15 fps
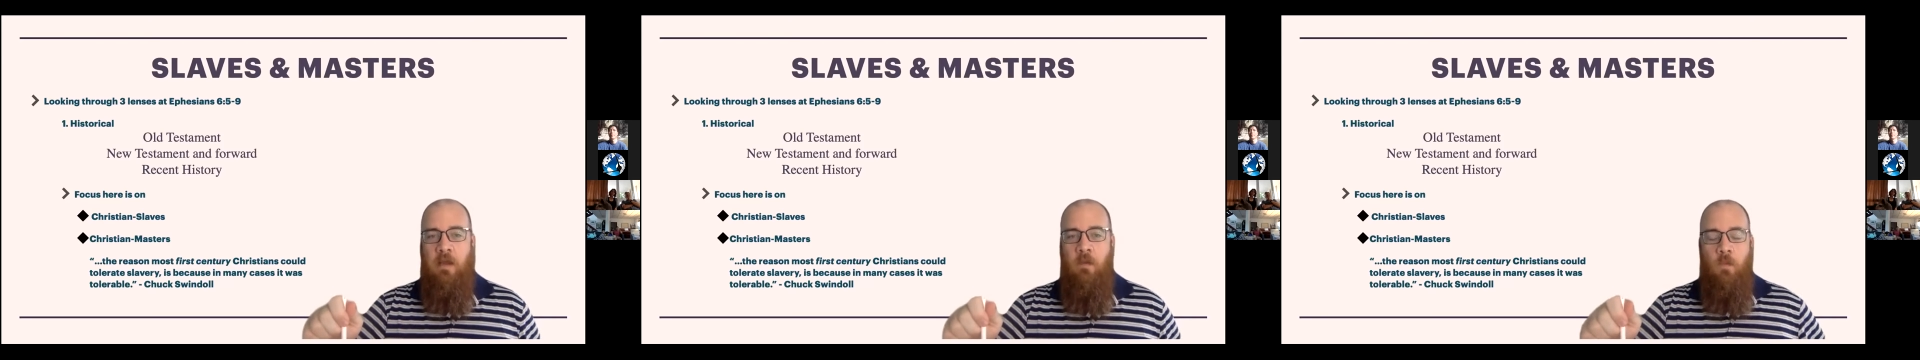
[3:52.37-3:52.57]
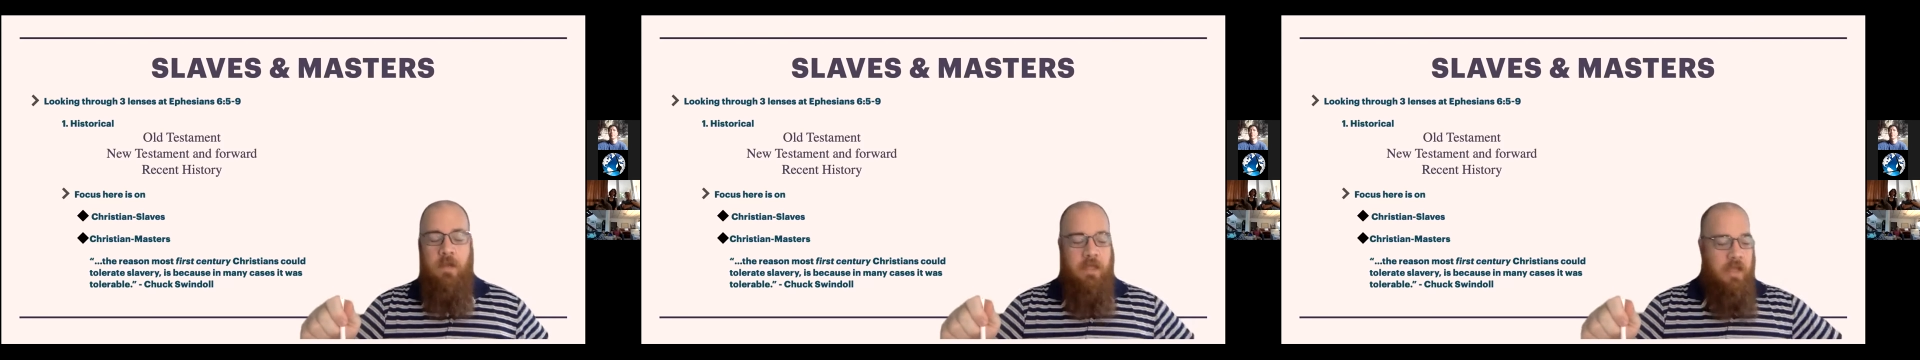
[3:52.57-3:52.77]

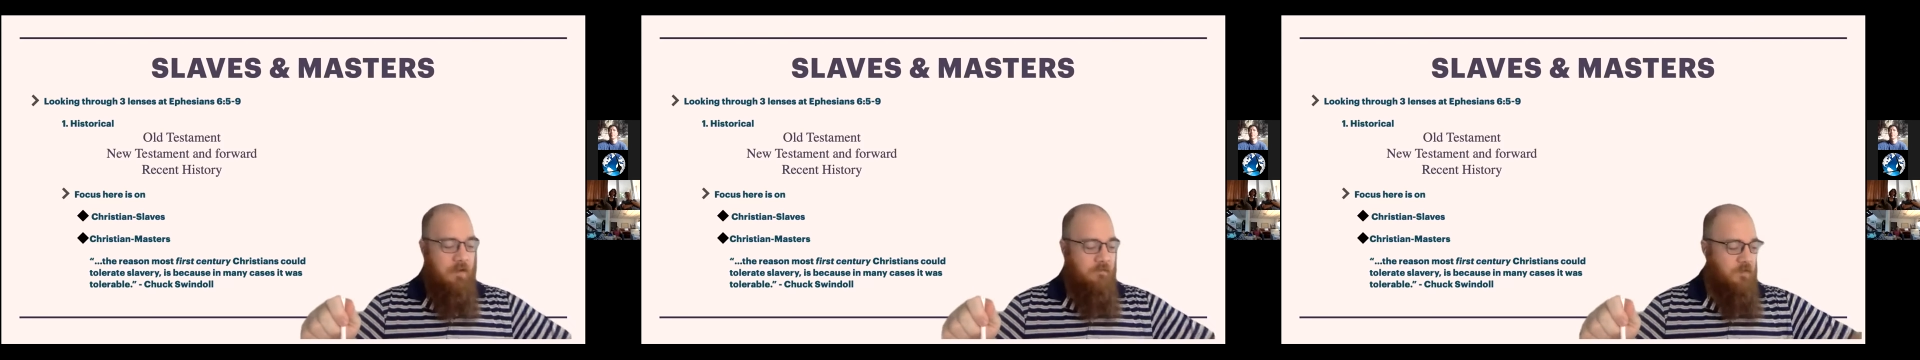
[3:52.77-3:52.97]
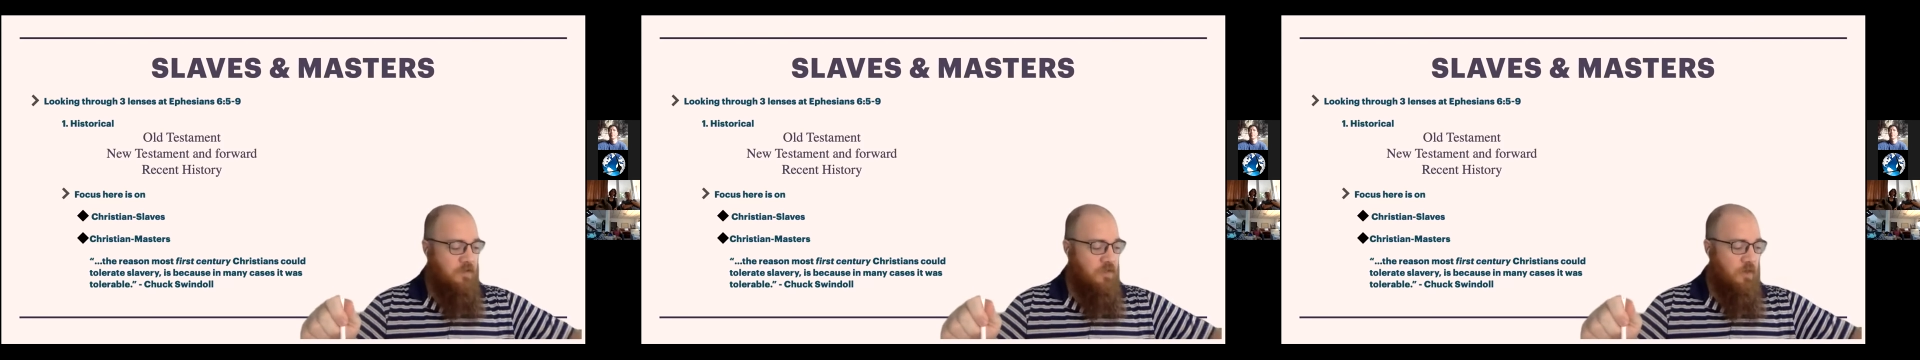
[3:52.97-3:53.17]
We
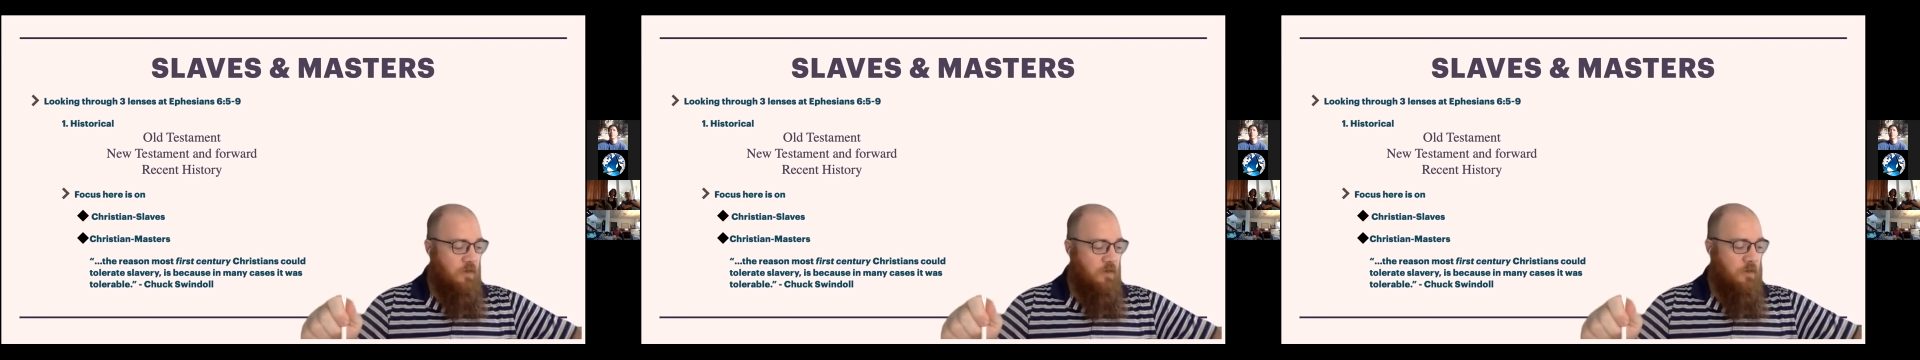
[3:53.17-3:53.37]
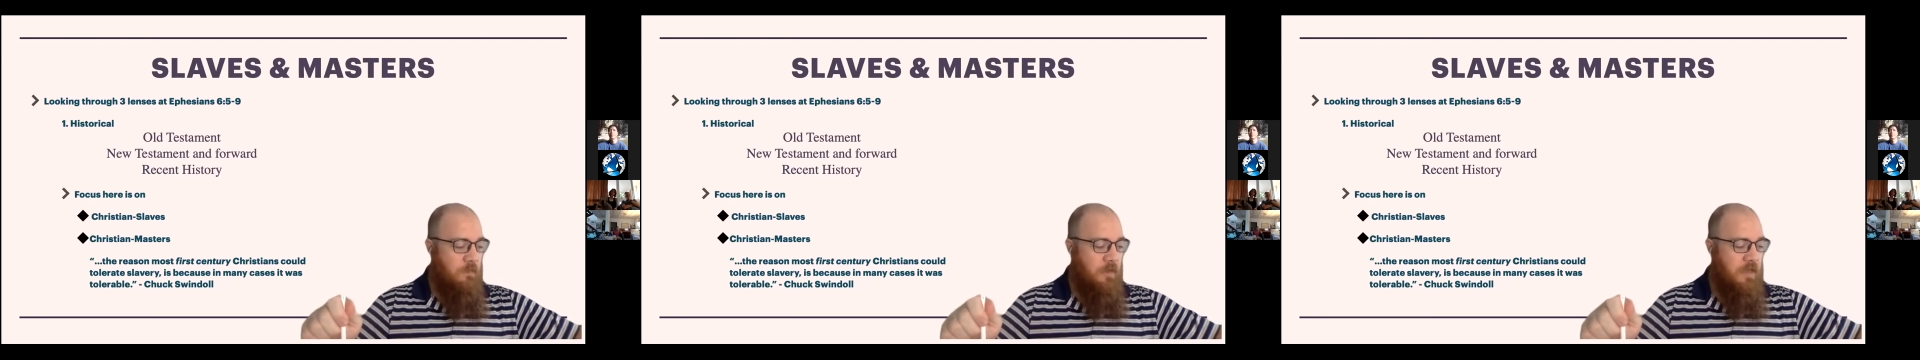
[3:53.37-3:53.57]
have a
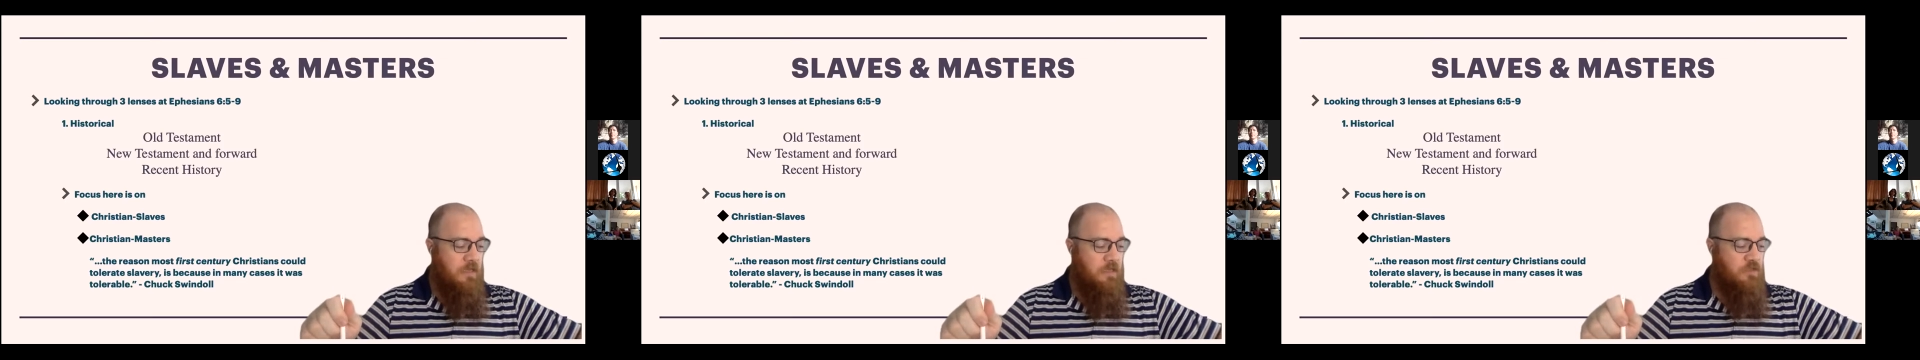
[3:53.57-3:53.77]
term in